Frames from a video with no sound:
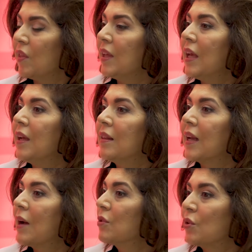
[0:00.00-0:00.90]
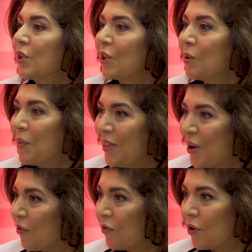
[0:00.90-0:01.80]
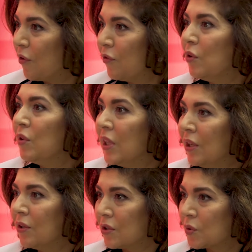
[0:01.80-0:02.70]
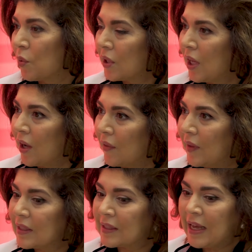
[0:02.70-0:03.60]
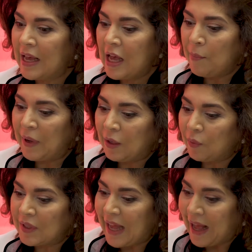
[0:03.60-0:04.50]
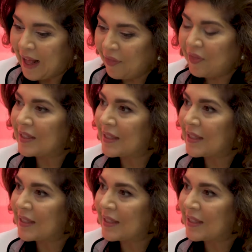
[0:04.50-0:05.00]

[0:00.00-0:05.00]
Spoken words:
thinking that I was only going to be there for a few years working on this. But it was at the